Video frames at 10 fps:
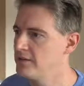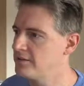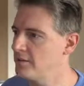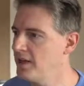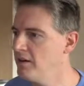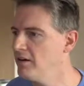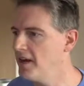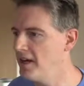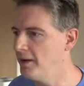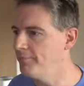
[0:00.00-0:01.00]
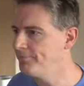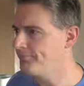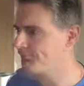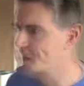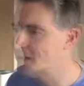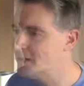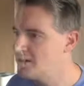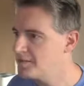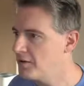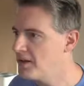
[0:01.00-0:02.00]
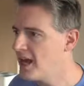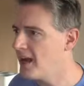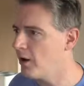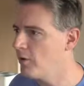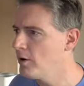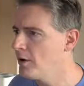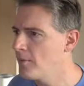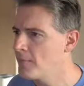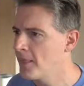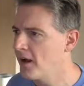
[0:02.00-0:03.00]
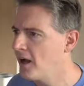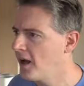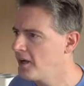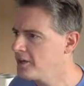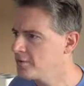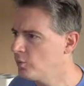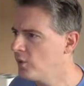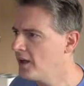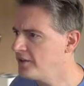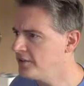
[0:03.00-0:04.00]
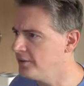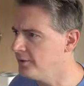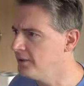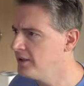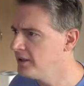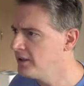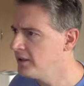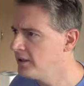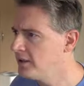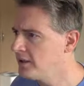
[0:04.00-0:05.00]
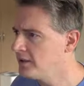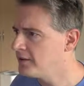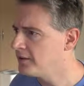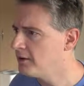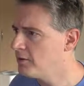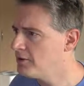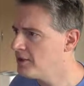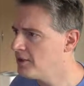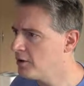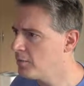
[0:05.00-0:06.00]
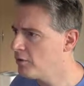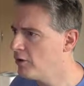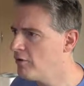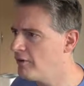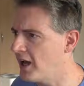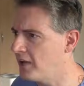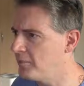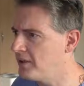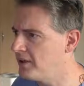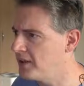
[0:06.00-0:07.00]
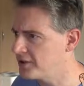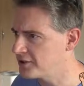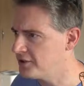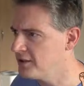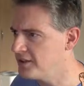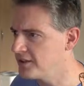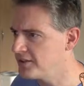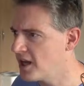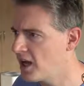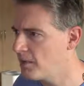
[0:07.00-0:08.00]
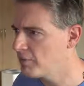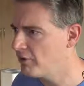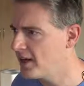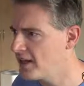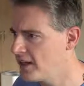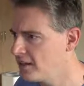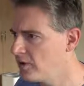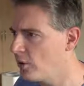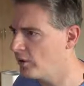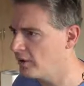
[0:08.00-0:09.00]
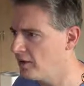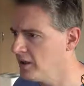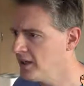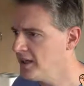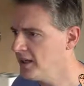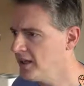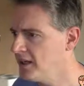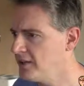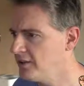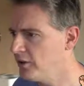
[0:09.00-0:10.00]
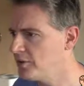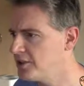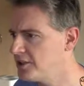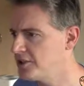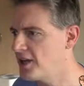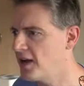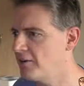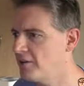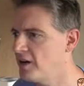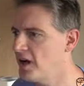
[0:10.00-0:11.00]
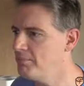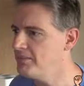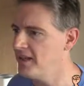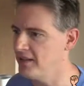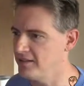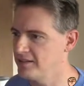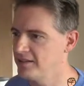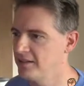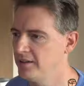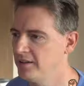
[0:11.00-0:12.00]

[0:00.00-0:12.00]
So here I am. So now I just want you to go to your profile picture in the top right-hand corner and go to check for updates.